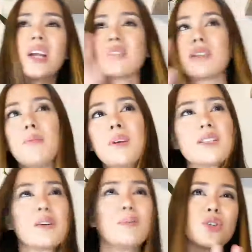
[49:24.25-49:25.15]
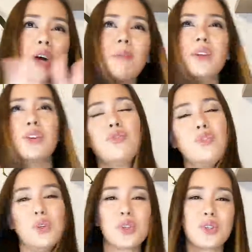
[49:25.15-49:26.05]
exhibit sometime in the
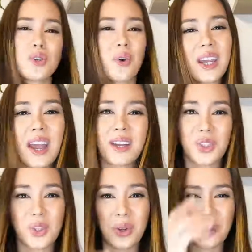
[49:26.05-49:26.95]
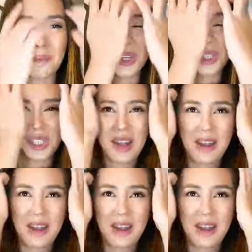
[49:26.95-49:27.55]
future, so I can't show you much.